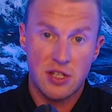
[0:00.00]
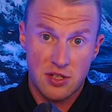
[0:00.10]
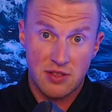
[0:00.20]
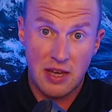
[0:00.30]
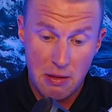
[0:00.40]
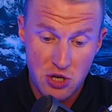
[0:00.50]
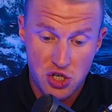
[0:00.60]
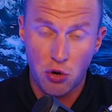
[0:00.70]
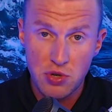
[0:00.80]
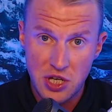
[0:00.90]
that
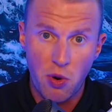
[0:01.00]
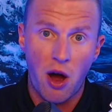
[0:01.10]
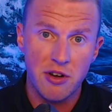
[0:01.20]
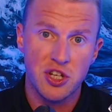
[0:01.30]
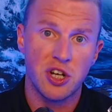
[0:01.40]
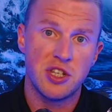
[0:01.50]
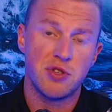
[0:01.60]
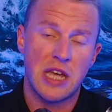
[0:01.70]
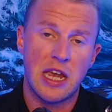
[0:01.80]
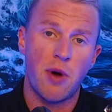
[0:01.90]
shows you are as good as you say
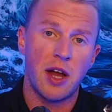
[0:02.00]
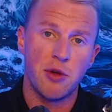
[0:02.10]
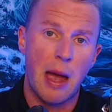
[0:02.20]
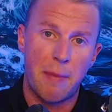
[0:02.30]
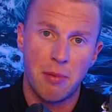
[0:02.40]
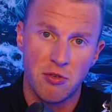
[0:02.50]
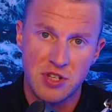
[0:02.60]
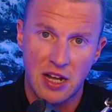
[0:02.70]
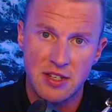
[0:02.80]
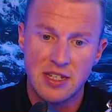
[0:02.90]
you are and you get people
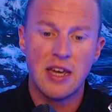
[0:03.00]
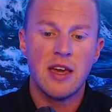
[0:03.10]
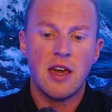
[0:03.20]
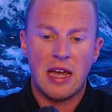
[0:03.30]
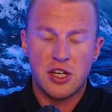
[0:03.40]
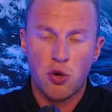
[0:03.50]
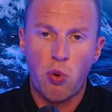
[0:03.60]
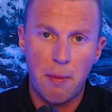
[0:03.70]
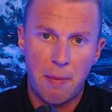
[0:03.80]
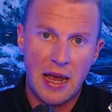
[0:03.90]
results into one
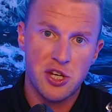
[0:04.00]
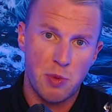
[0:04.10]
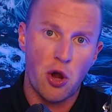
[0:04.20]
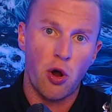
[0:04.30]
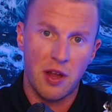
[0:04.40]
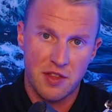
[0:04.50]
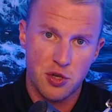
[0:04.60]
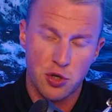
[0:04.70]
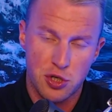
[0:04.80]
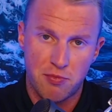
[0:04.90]
page, and we call it the
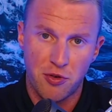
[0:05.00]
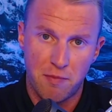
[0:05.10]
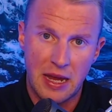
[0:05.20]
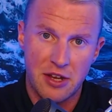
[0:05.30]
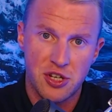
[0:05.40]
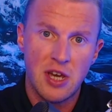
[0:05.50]
Social Proof page.